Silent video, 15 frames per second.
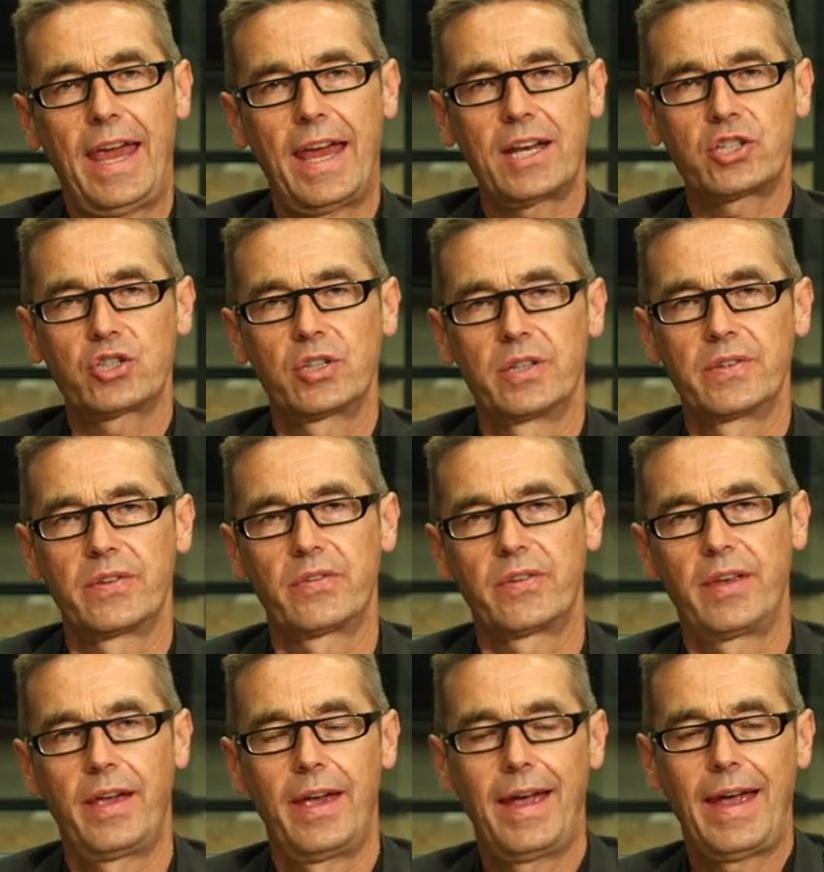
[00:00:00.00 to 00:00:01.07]
actions
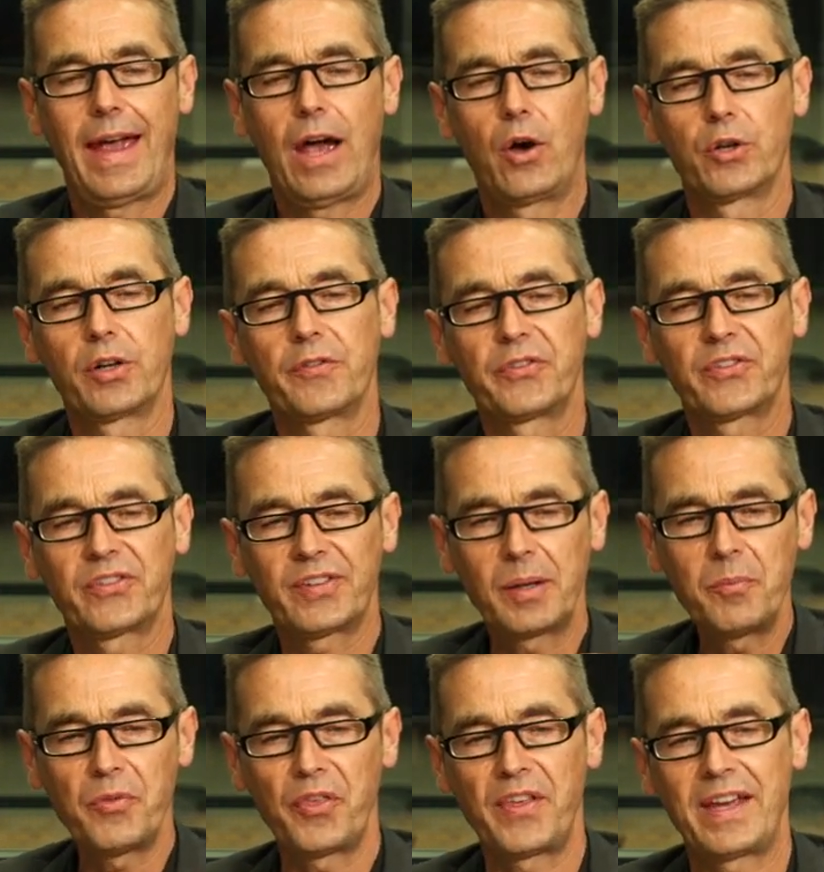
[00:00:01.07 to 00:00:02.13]
out of
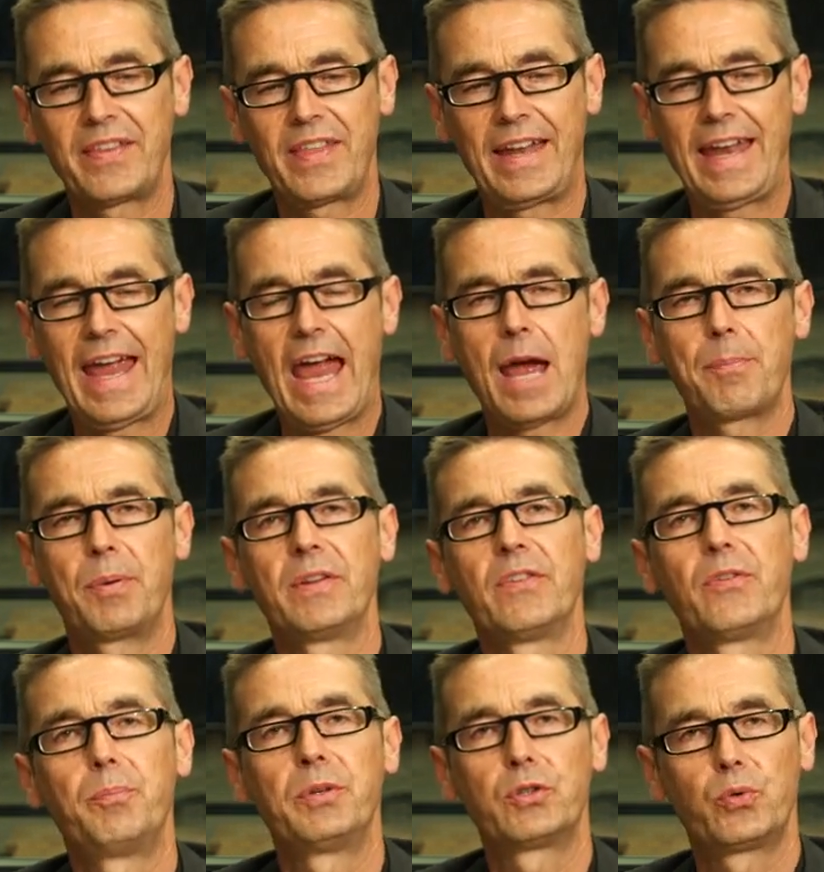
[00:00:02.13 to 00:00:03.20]
something that
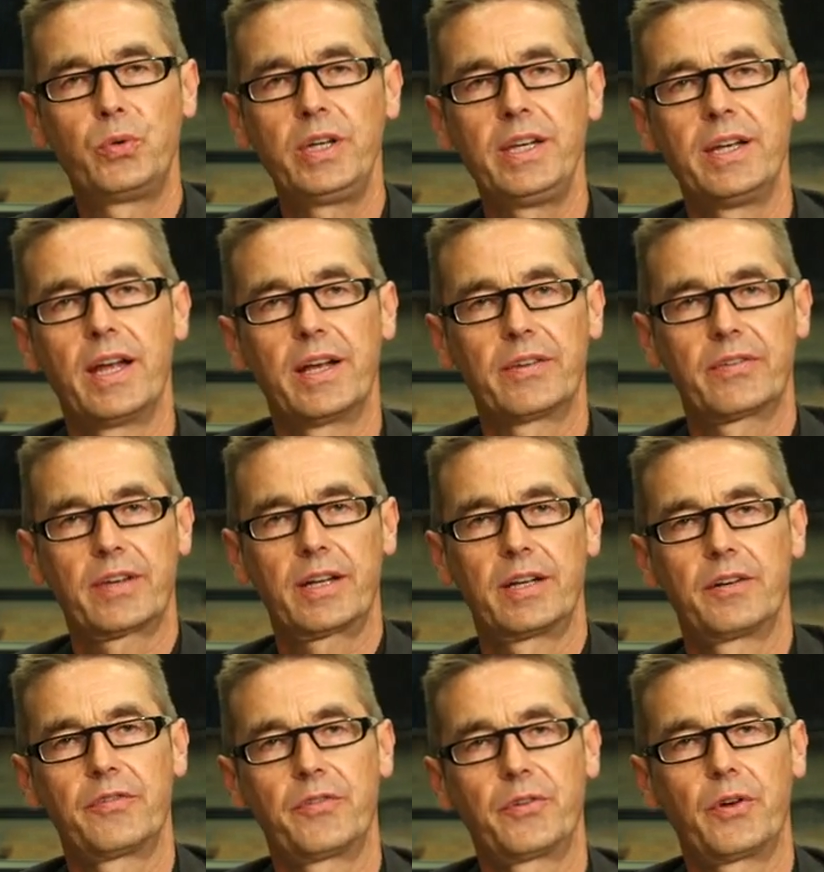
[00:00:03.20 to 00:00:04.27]
happens between us, kind
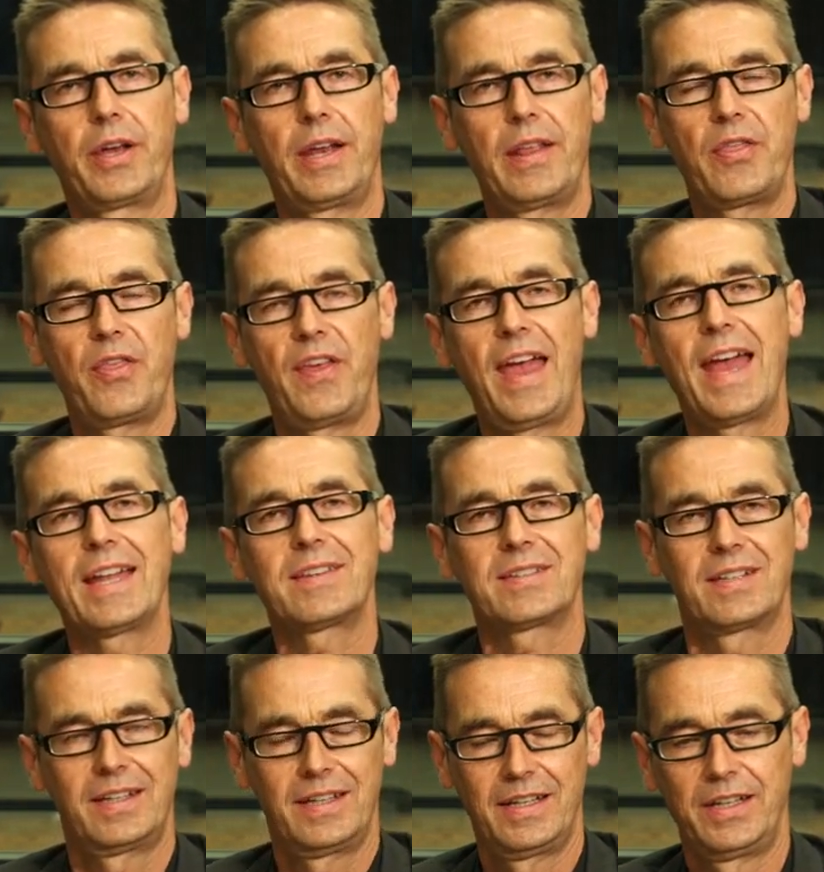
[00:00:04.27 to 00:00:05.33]
of, and
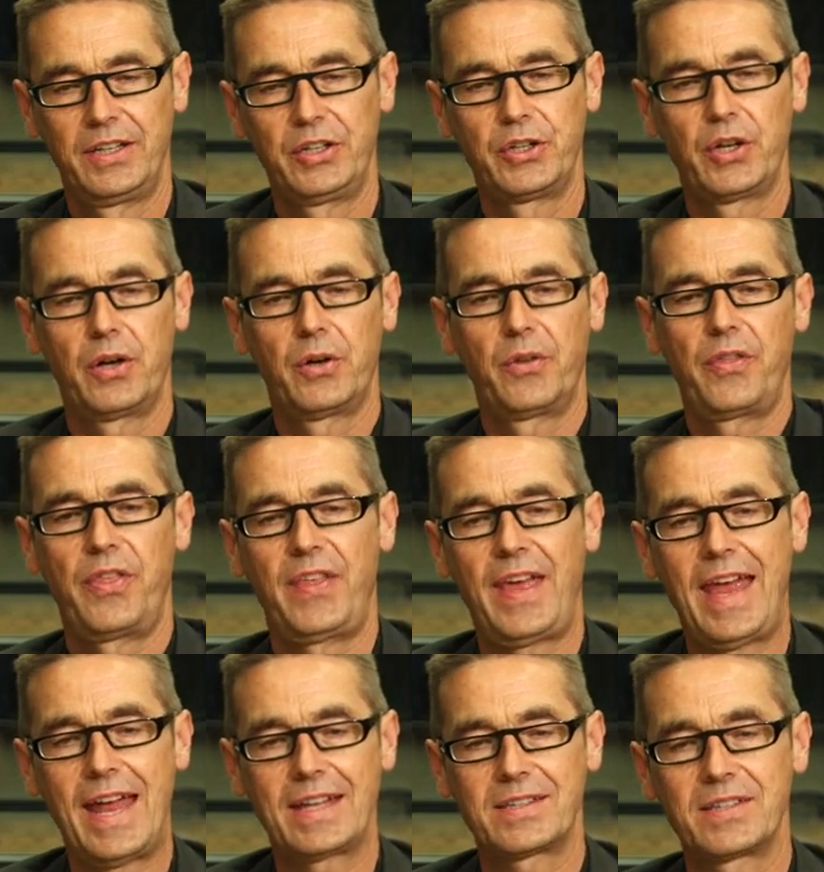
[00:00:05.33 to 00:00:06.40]
that, you know,
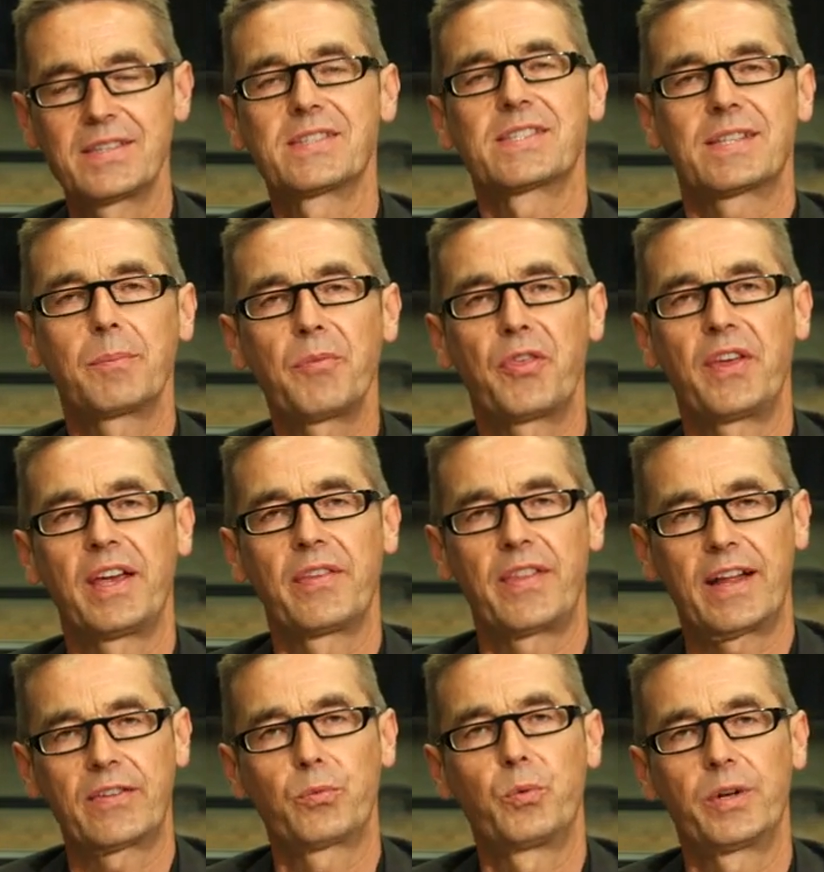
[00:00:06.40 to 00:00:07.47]
that something,
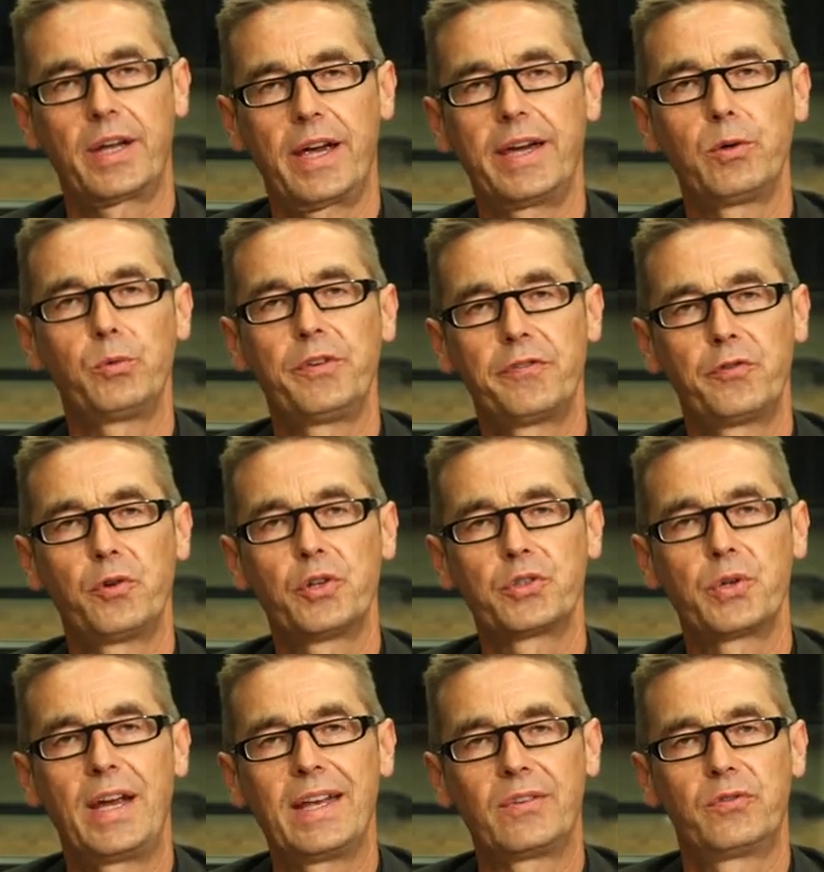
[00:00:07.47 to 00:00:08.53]
that's what I refer
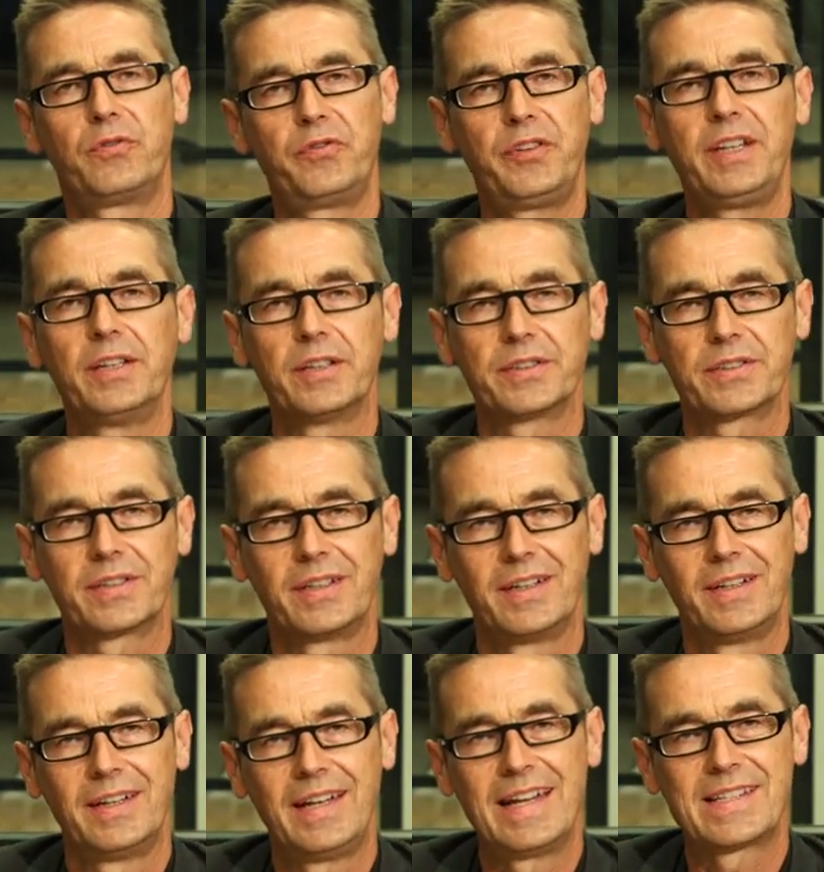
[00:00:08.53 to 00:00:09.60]
to as field.
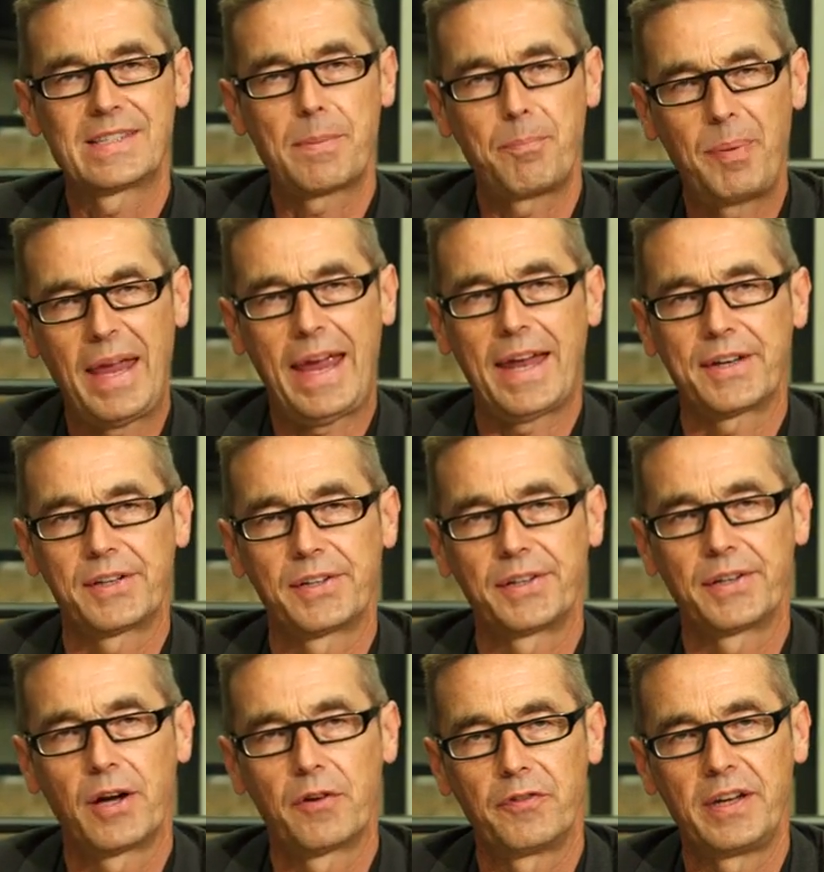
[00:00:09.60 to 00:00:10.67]
It's a
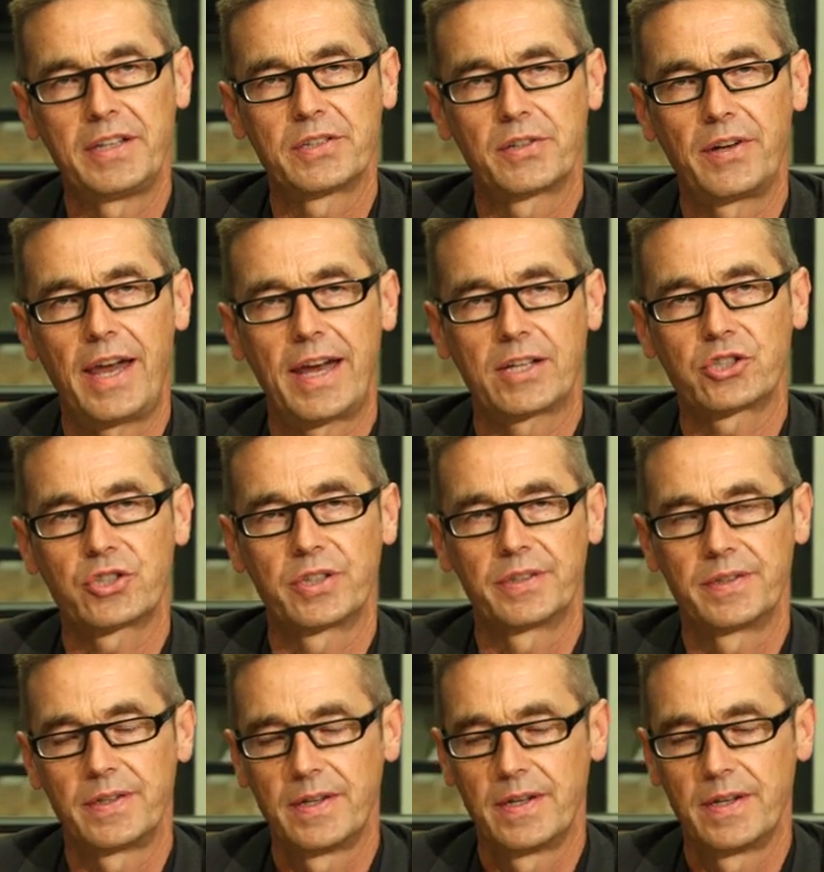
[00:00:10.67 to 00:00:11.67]
pattern of interaction.